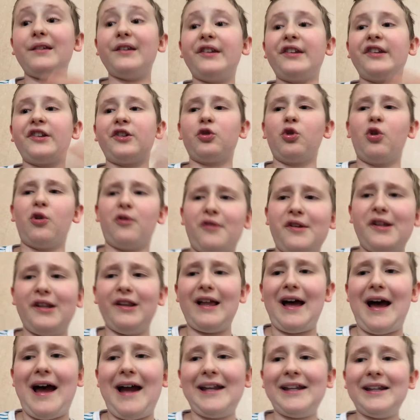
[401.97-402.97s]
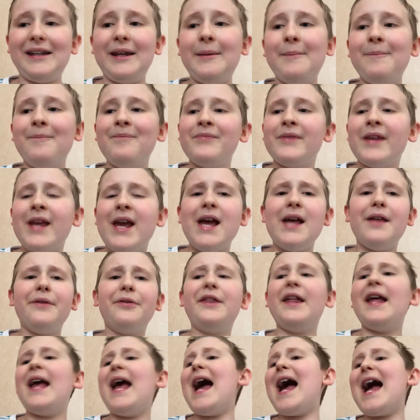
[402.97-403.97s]
storyline.
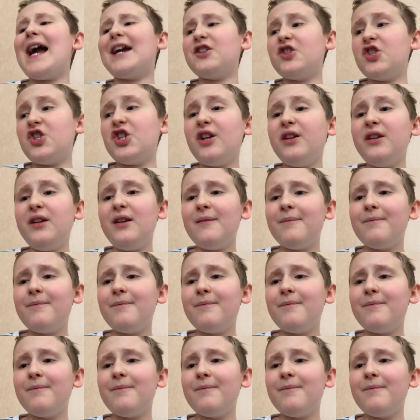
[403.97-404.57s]
The action,